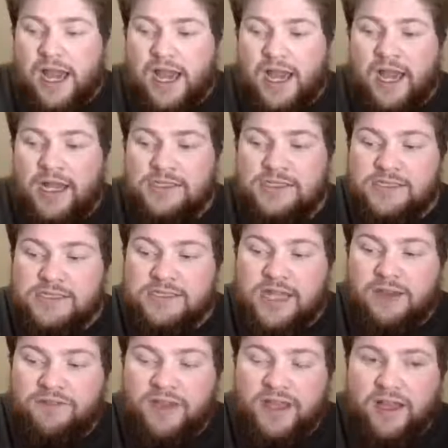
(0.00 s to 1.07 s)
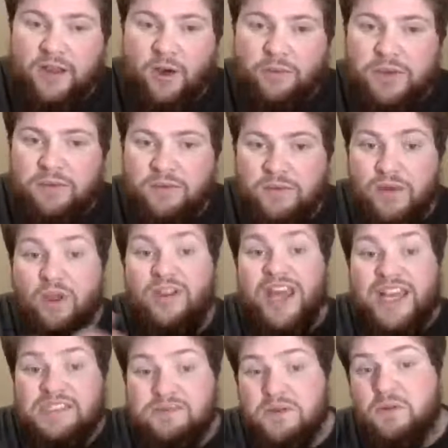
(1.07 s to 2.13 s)
and I feel like a lot
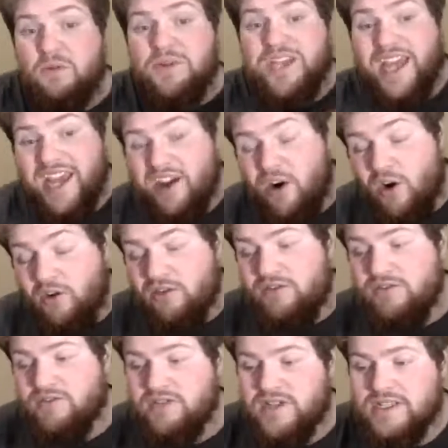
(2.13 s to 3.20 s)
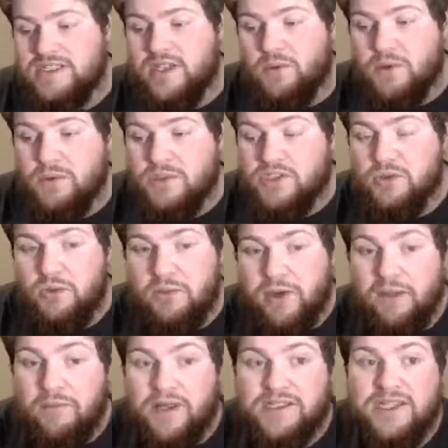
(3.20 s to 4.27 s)
less people would kick off as they would with
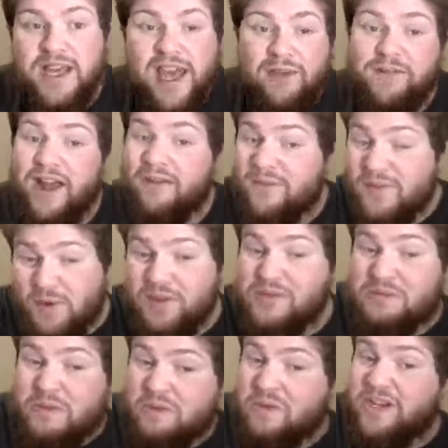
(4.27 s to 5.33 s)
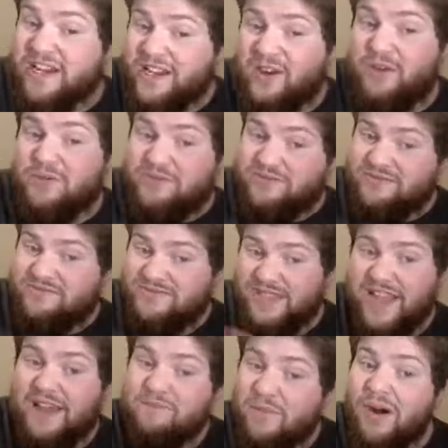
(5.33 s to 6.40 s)
Superman, because I mean, I'd be one of those people kicking off. Like,
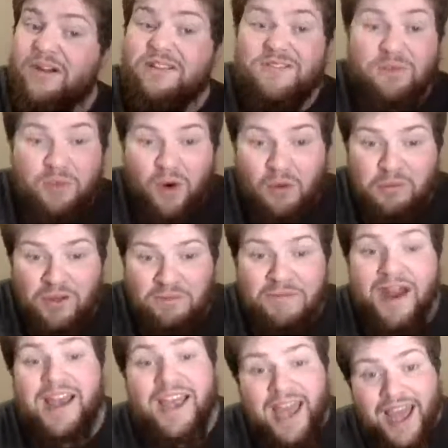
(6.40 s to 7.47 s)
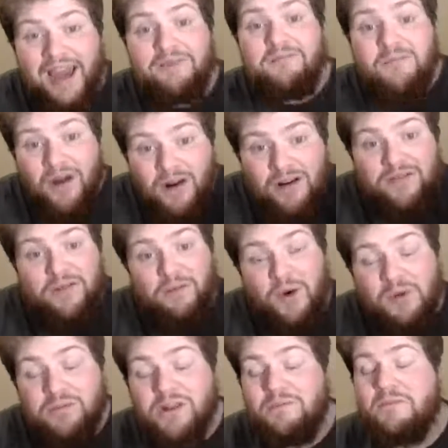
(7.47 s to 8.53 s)
I'm part of the problem. I am part of the
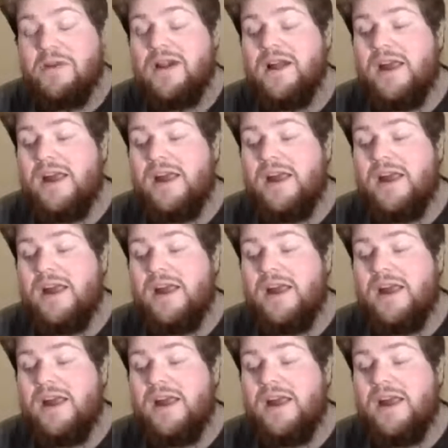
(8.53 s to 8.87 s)
problem,